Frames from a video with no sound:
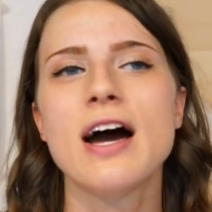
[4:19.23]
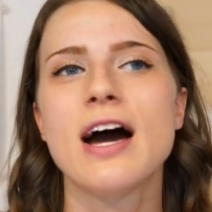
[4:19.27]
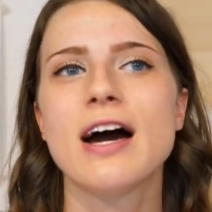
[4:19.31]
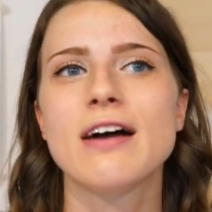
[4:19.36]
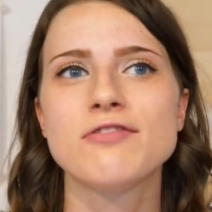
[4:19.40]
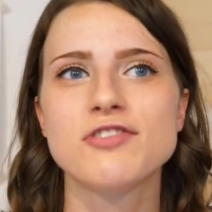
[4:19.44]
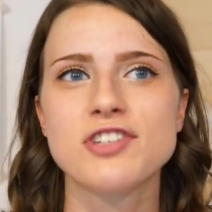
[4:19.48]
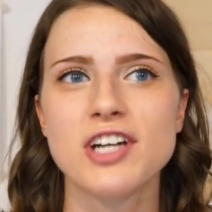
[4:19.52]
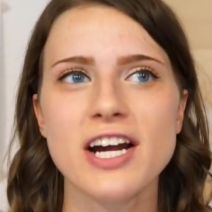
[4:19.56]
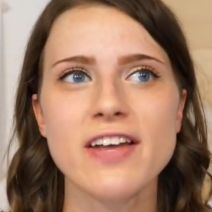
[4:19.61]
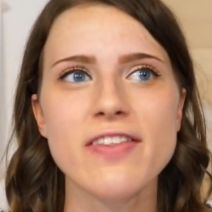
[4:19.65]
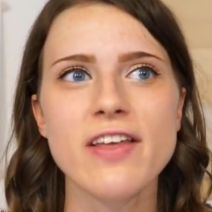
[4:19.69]

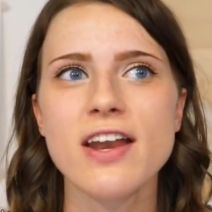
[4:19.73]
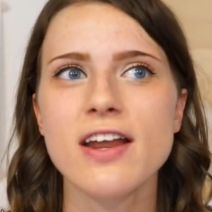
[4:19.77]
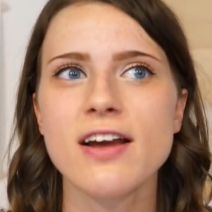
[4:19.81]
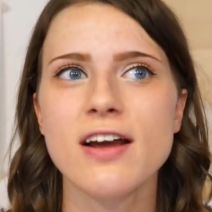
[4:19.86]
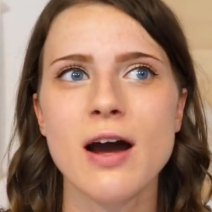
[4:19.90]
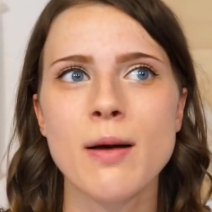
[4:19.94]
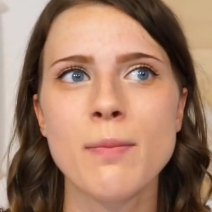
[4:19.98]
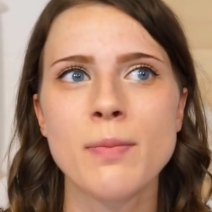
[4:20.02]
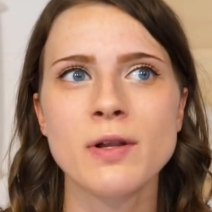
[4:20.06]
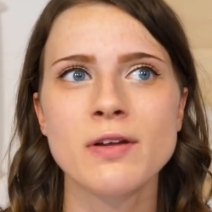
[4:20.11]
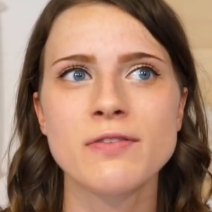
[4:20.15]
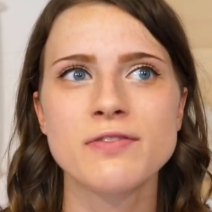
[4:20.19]
I've tried that a
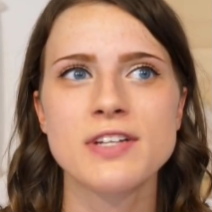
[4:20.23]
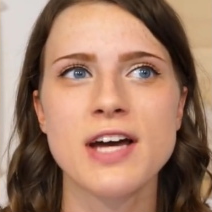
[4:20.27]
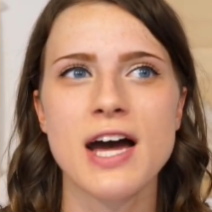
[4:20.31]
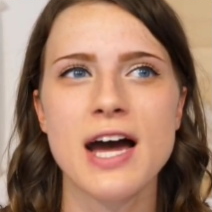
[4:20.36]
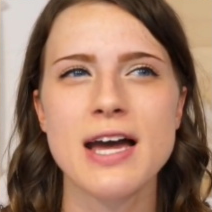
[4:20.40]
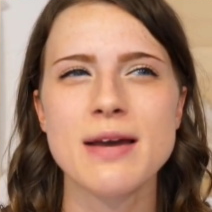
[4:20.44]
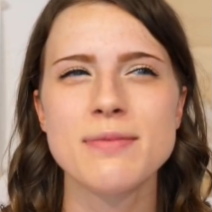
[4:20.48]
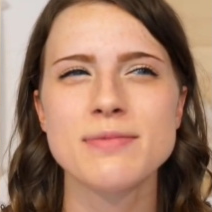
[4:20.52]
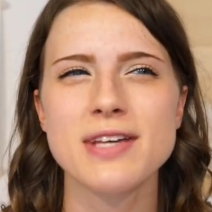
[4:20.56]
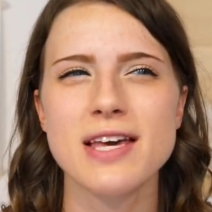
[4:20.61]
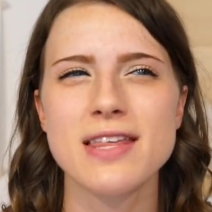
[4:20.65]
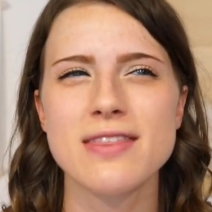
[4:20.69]
couple of
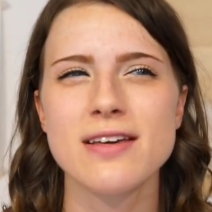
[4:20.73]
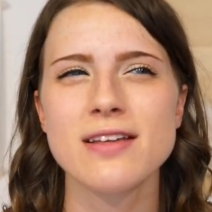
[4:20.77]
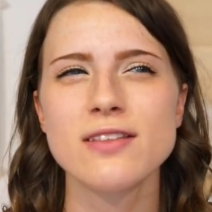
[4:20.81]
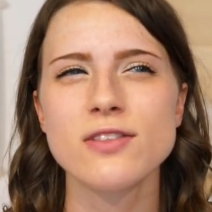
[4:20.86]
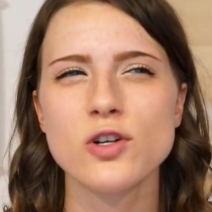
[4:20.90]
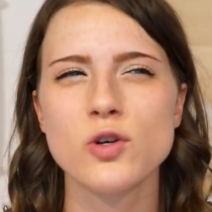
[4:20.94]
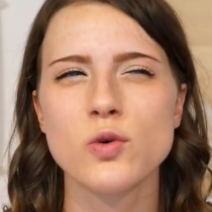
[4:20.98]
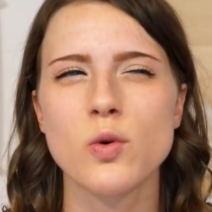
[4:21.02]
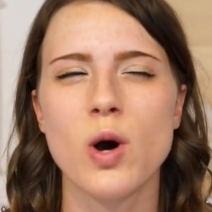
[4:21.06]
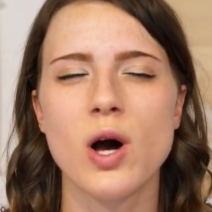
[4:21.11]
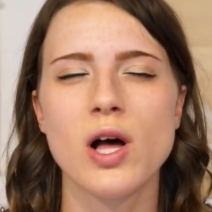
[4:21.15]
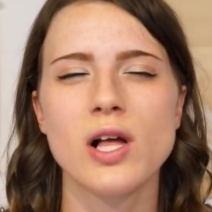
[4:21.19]
times. I think
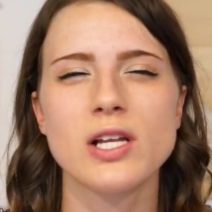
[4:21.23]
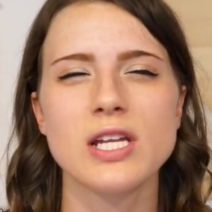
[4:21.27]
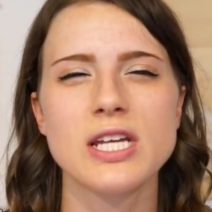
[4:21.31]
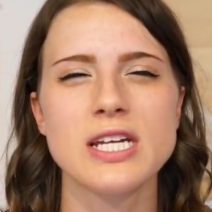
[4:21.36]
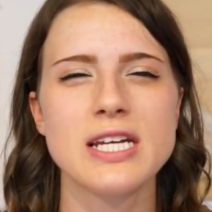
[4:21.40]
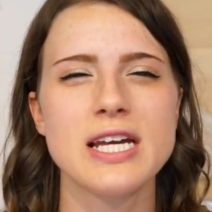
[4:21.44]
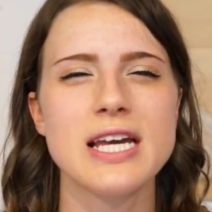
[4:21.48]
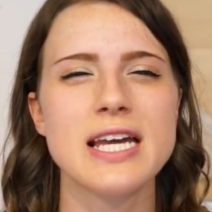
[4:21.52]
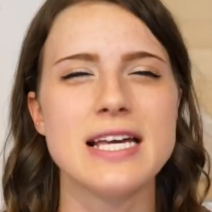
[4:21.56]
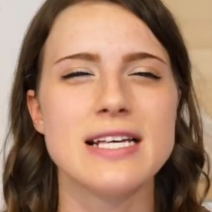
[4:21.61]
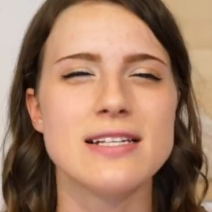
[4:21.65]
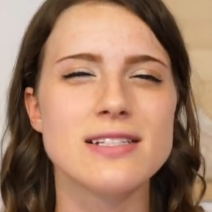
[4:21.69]
the
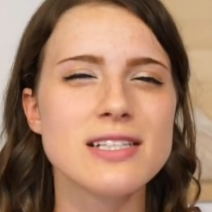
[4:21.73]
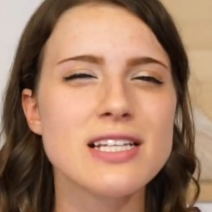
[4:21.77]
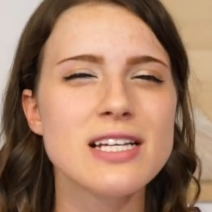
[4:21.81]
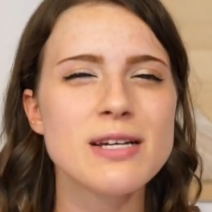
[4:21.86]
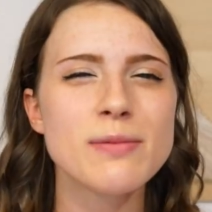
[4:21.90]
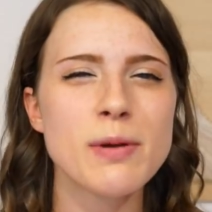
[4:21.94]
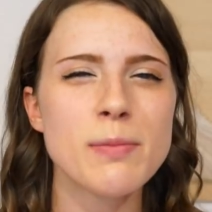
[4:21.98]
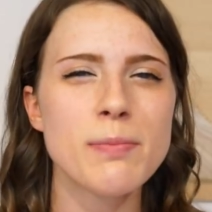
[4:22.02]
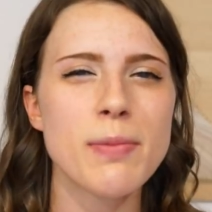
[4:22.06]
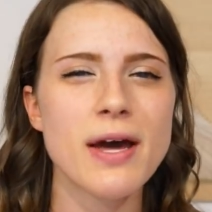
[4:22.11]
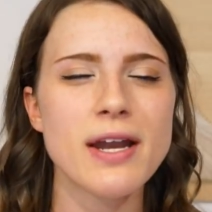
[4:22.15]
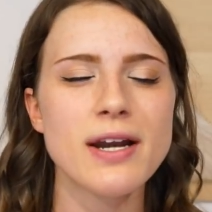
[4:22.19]
quality is a
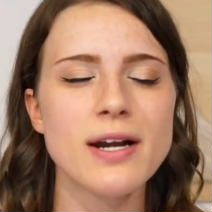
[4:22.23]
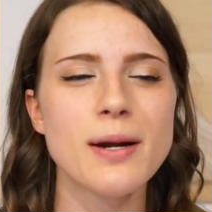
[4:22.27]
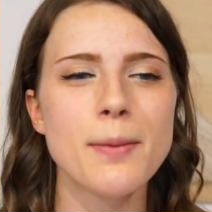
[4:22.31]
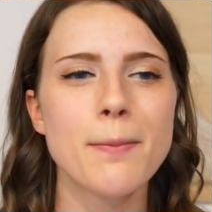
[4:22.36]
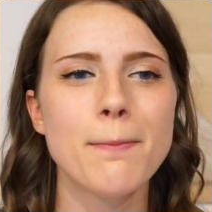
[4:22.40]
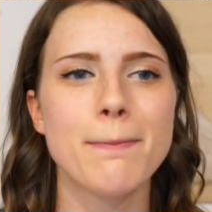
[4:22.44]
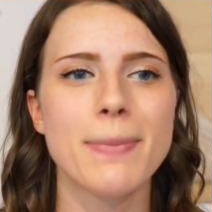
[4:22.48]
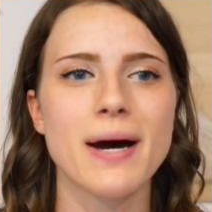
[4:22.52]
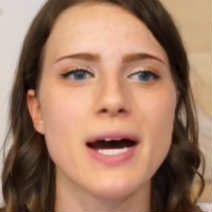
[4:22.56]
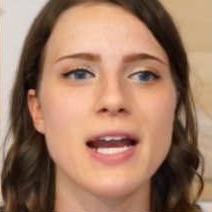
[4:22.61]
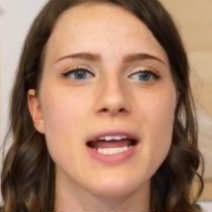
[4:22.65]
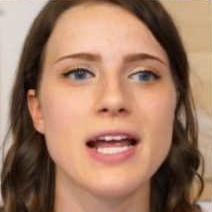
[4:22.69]
little bit better,
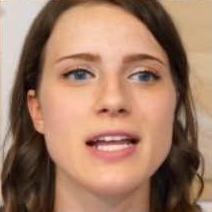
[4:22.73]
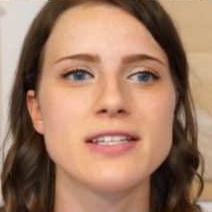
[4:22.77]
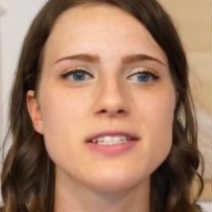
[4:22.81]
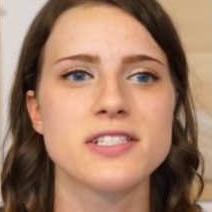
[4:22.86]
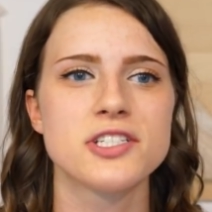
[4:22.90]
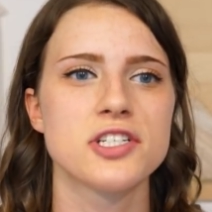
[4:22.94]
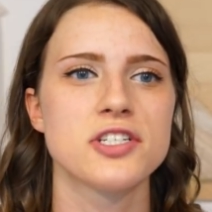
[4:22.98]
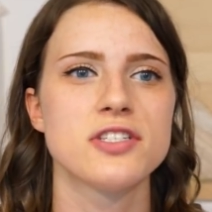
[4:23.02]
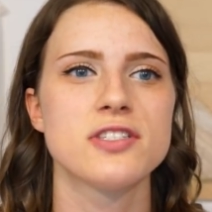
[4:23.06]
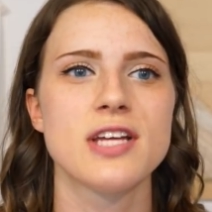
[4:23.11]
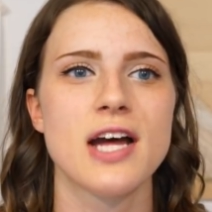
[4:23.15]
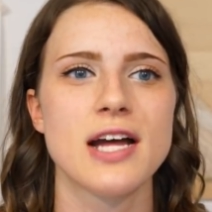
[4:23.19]
but it
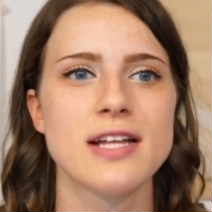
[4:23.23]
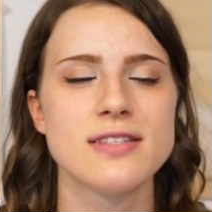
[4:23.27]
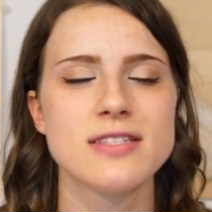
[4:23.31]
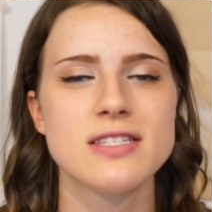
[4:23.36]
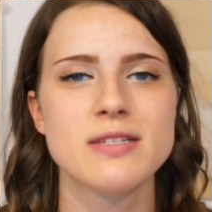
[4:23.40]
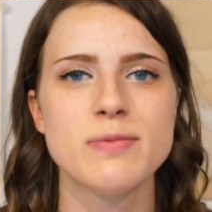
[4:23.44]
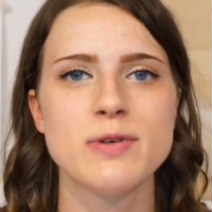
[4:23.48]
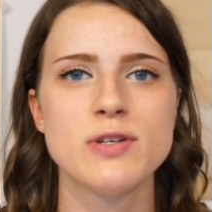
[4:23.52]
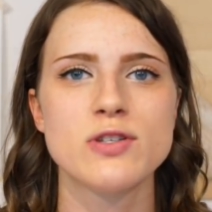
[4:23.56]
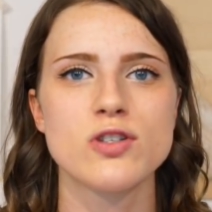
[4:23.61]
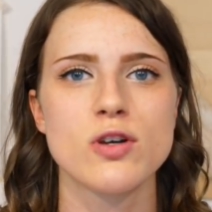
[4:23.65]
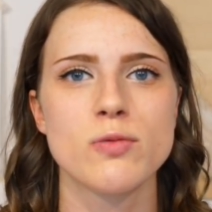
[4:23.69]
just tends
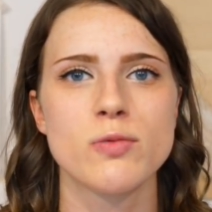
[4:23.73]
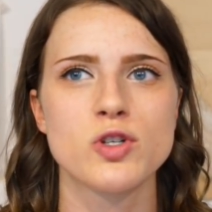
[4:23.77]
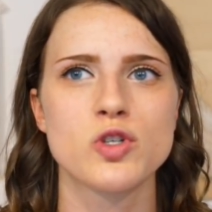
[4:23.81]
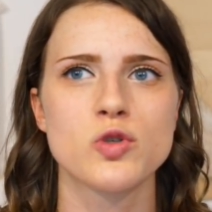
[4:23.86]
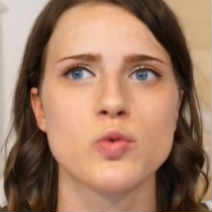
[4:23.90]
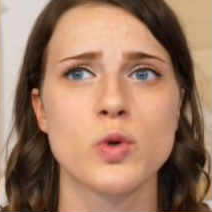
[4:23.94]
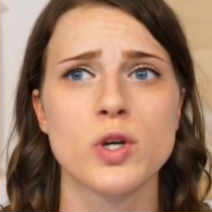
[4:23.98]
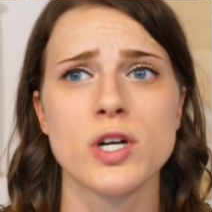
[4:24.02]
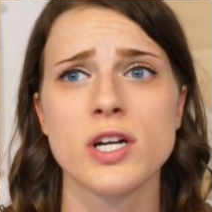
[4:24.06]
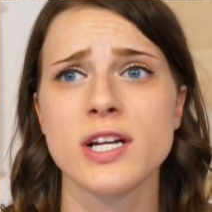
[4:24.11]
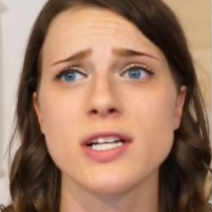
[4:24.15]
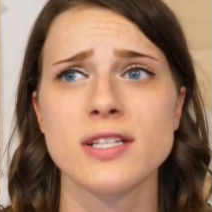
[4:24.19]
to be so
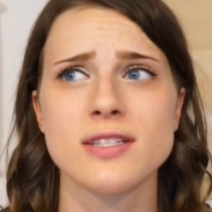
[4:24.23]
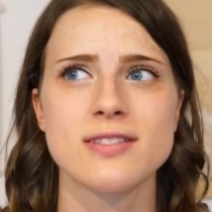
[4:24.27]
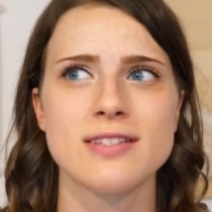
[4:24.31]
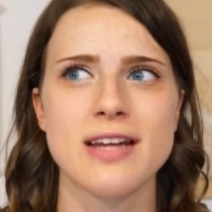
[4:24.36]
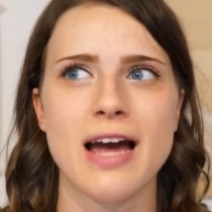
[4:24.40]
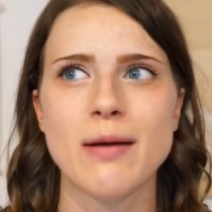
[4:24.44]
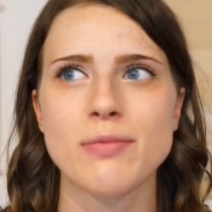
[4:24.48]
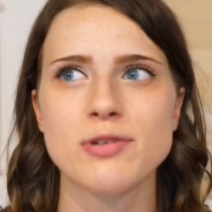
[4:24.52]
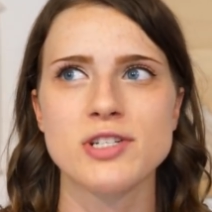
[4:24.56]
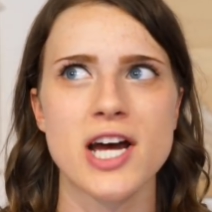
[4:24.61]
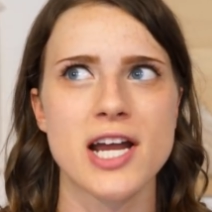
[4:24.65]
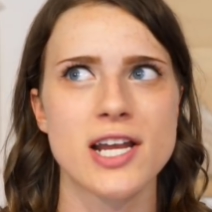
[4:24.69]
much work and
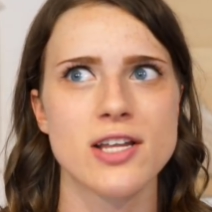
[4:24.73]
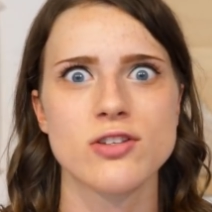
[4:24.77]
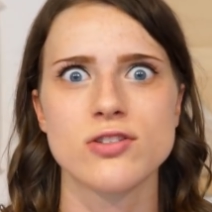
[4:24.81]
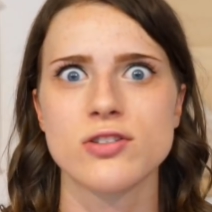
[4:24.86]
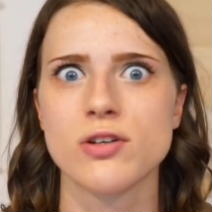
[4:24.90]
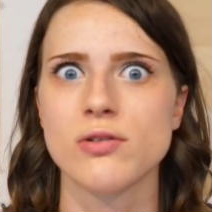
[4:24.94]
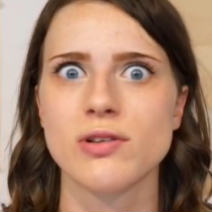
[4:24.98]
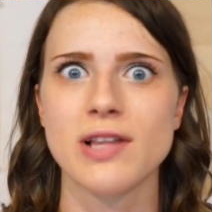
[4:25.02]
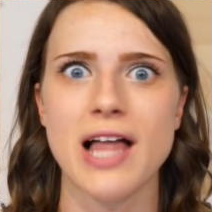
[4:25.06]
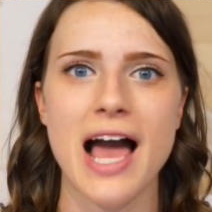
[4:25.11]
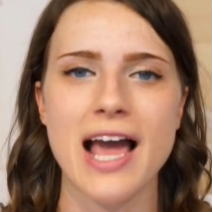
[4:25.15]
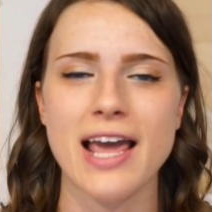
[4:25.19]
Snapchat is
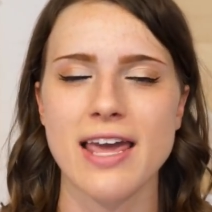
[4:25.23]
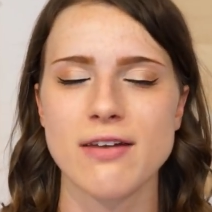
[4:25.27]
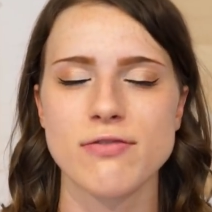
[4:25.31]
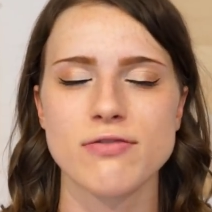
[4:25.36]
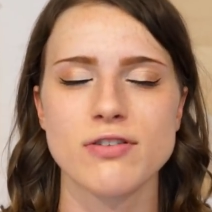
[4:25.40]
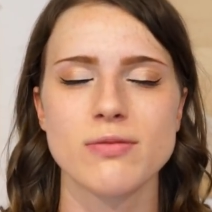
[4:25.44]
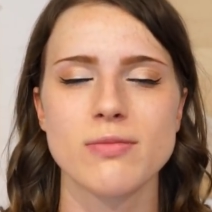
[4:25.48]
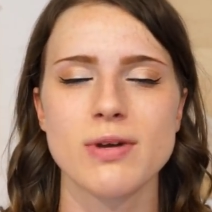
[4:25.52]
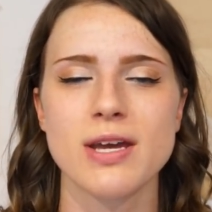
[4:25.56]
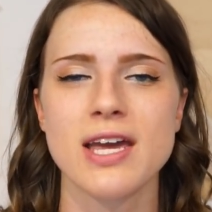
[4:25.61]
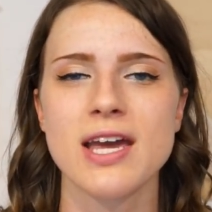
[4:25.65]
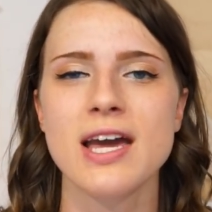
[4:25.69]
so laggy
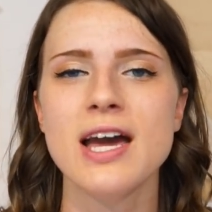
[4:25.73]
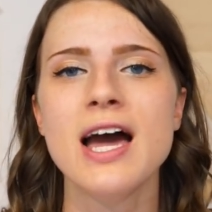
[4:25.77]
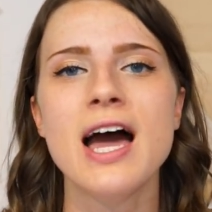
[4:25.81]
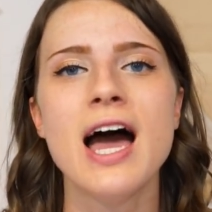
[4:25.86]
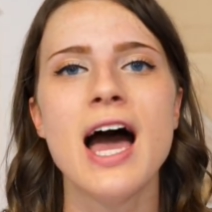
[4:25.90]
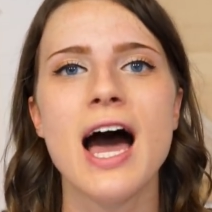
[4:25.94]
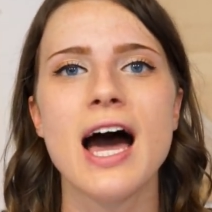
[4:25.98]
for me.